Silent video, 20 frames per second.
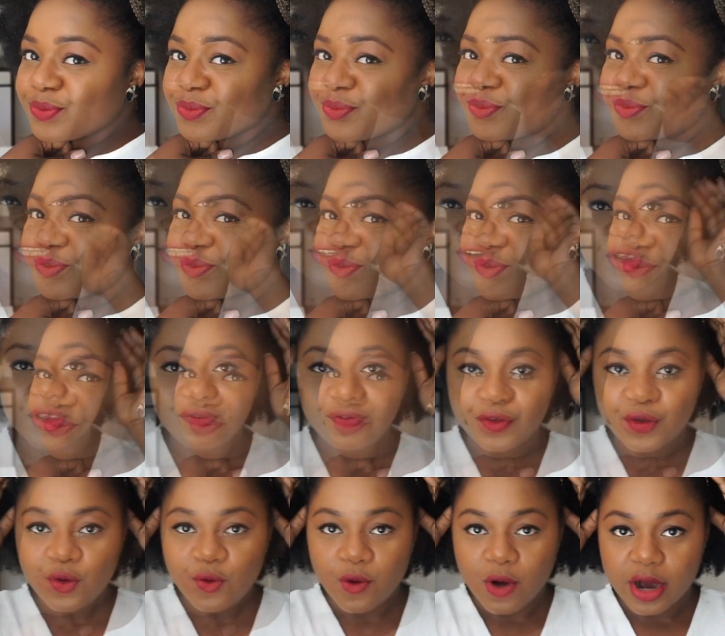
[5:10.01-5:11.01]
Okay, so if
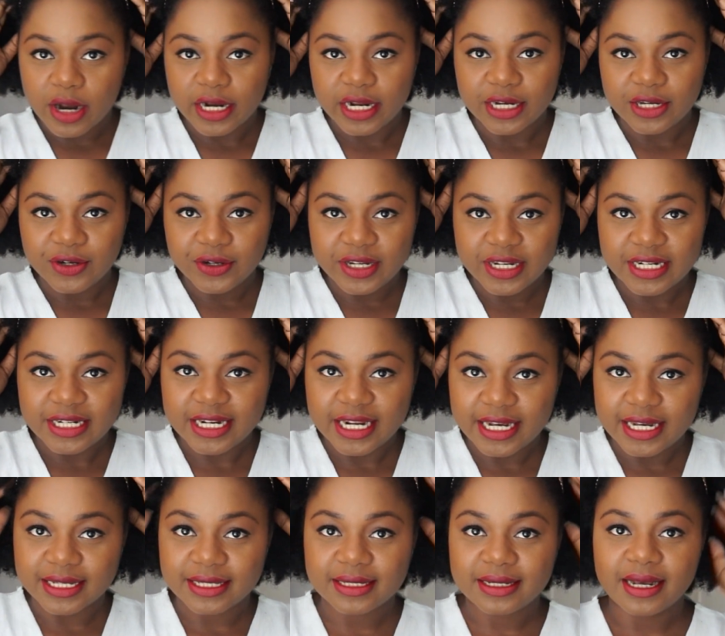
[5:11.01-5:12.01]
you want it, you can
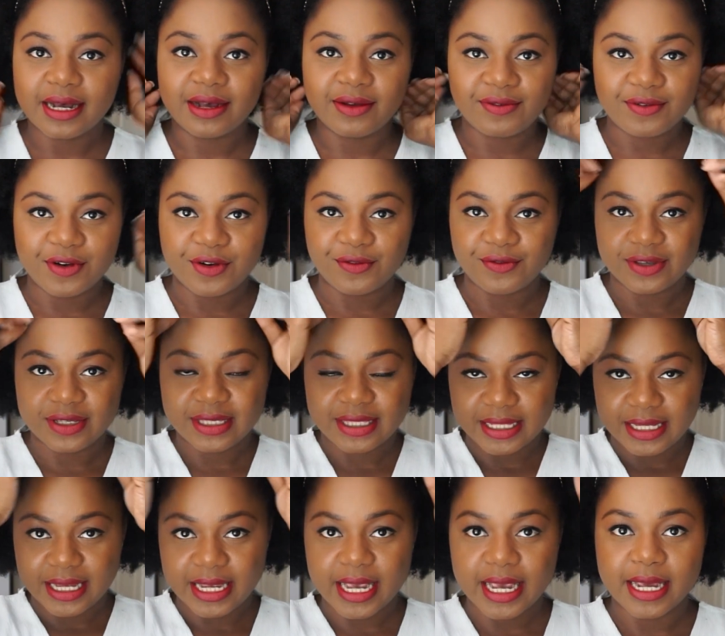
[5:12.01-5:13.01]
take a scarf,
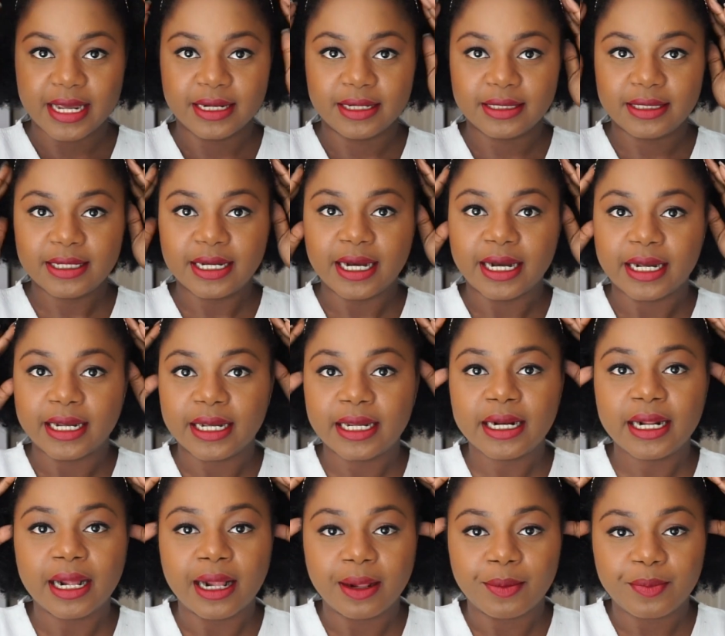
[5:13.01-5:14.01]
obviously, and tie
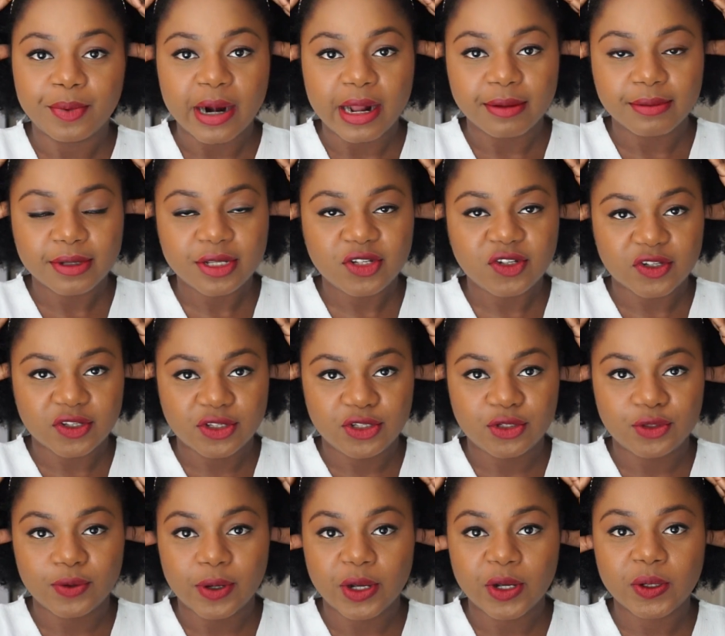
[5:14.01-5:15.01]
it. I'll probably just
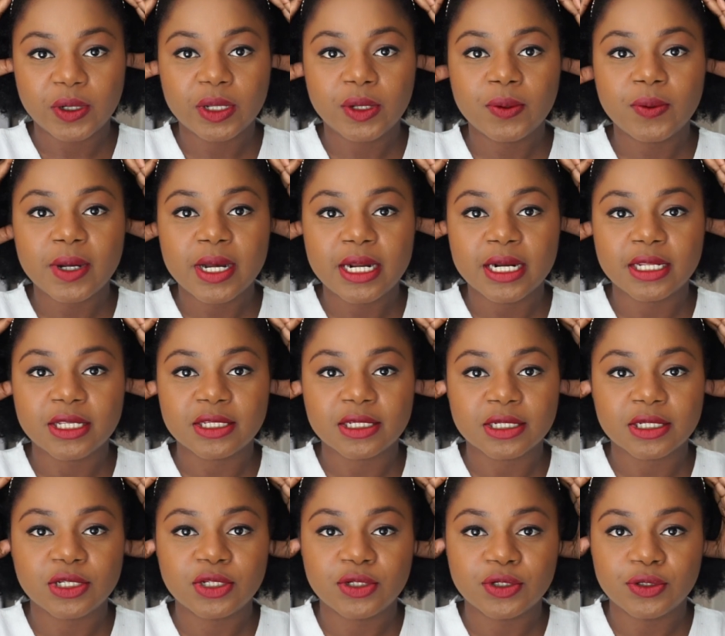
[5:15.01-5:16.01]
do a quick one and
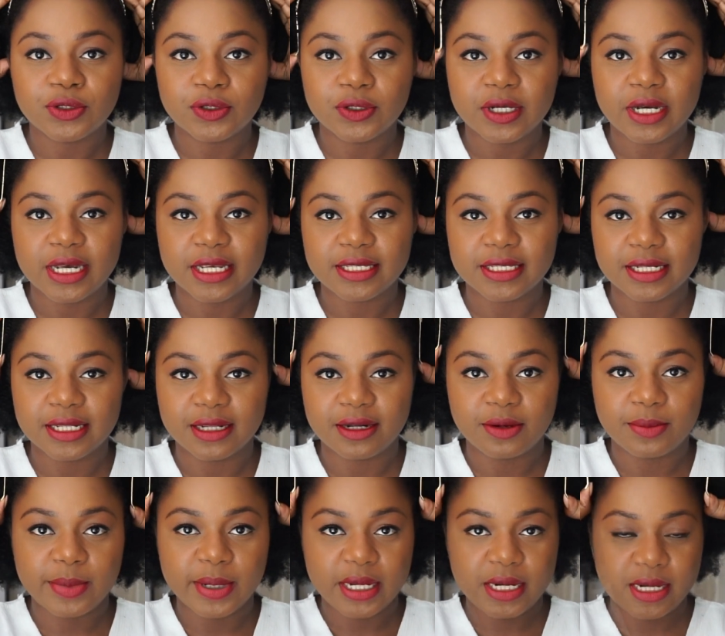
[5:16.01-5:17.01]
just show you guys a
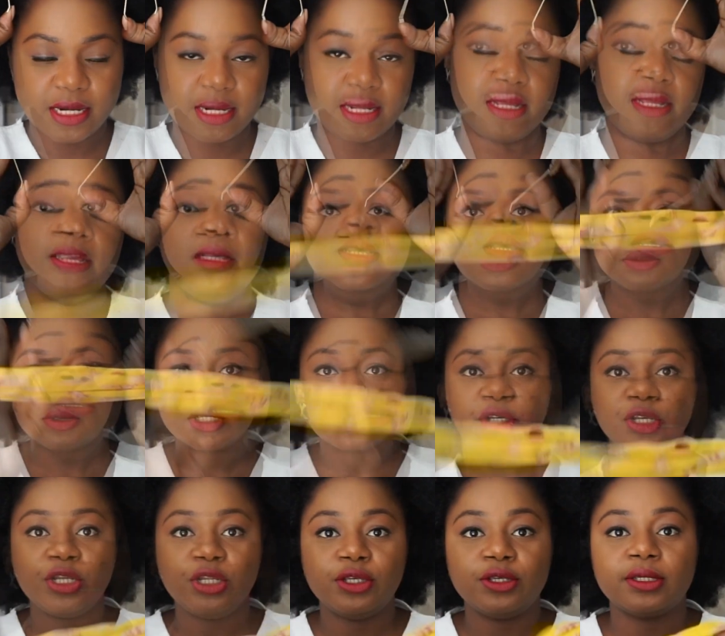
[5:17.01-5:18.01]
little bit. I'm just
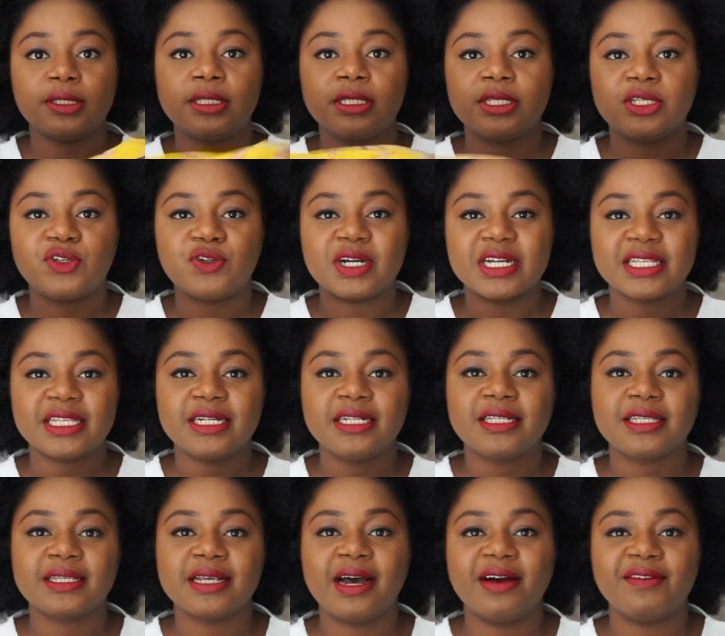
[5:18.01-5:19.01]
going to use this trusted
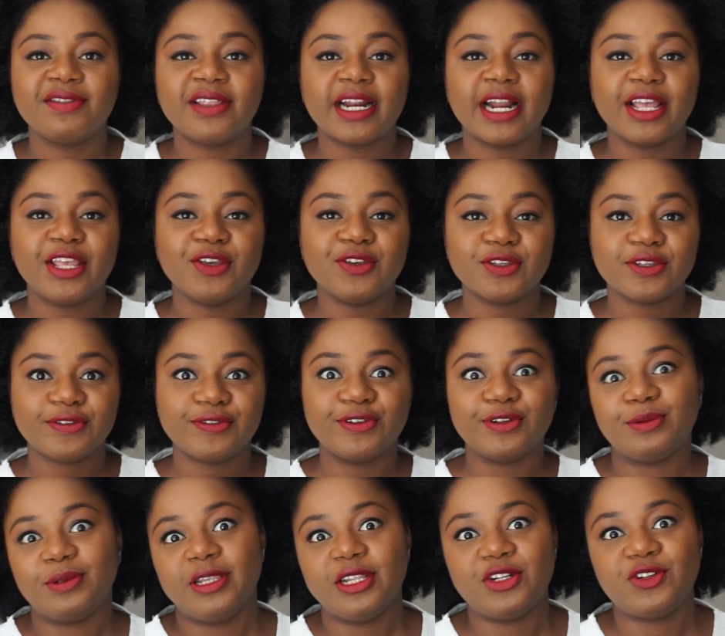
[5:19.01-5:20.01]
scarf that I use
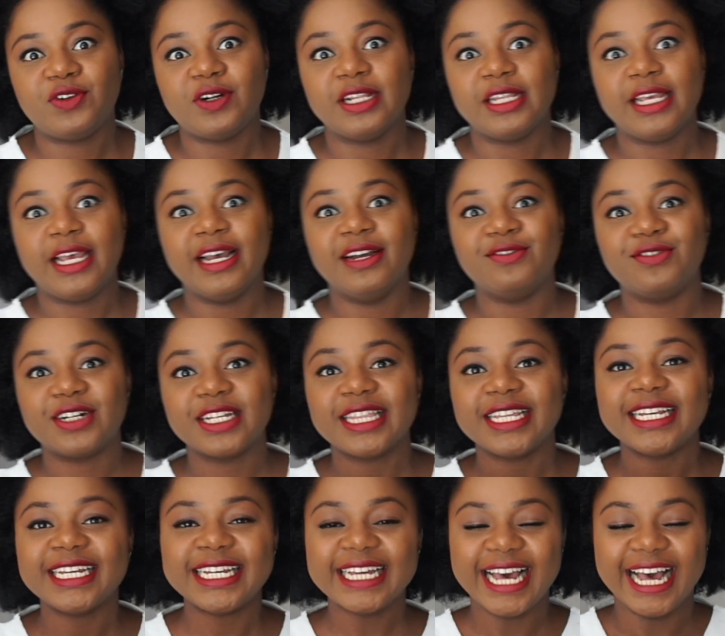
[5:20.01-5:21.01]
for literally
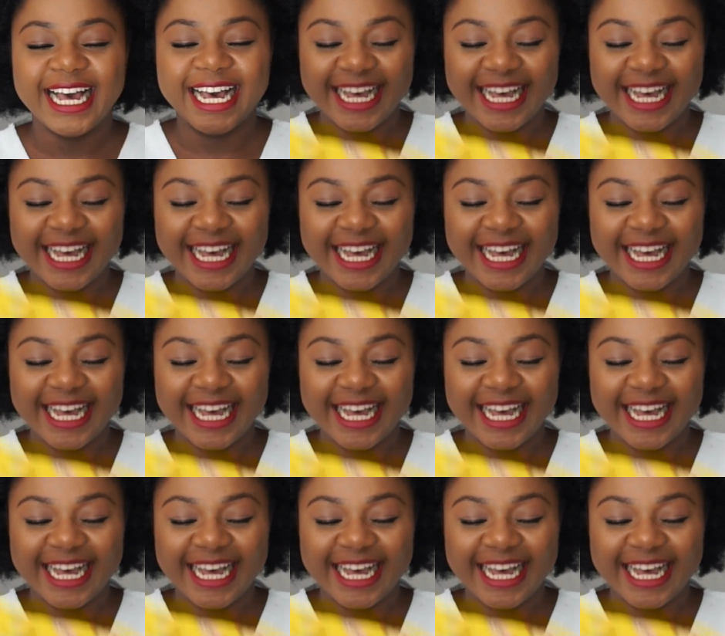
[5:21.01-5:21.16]
everything.